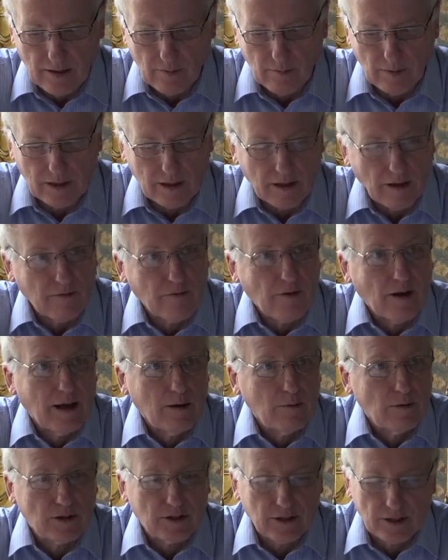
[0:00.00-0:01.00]
When the
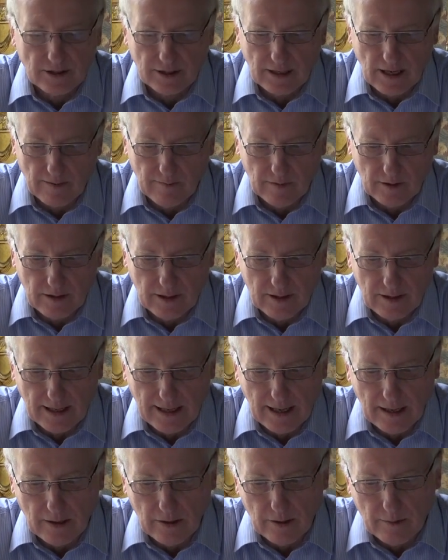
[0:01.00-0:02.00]
affair was discovered,
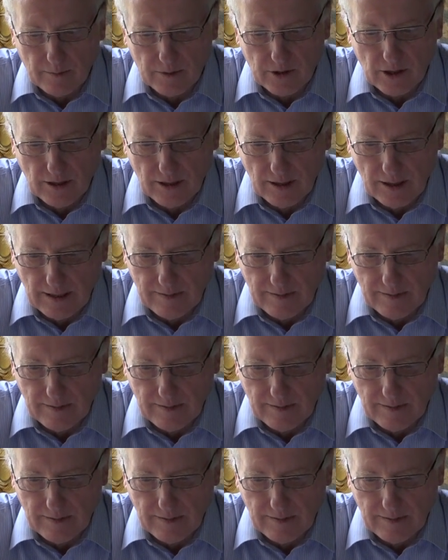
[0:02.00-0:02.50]
they eloped,